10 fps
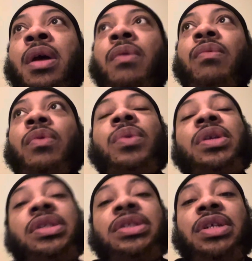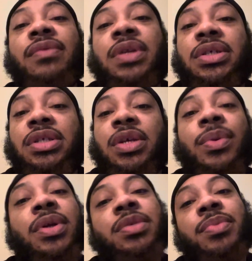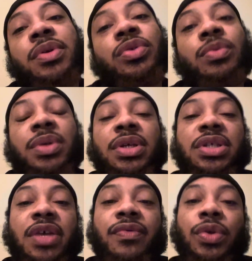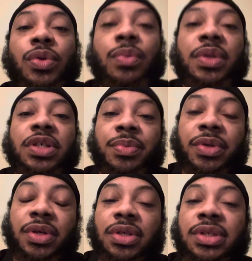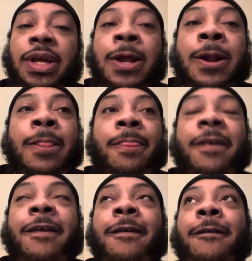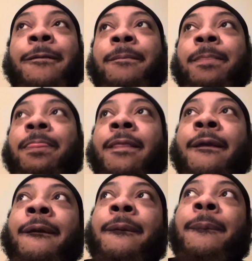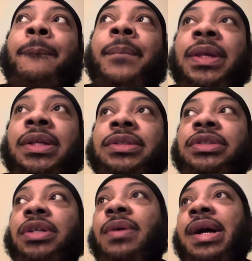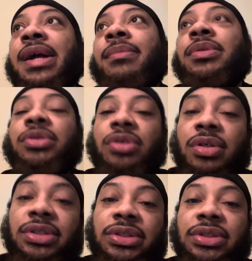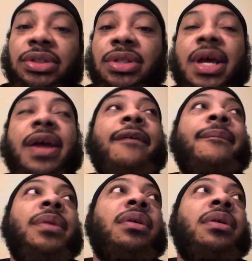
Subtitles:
well, one of the things I realized is that we are spiritual beings having a human experience. And being so, I am a star seed. I am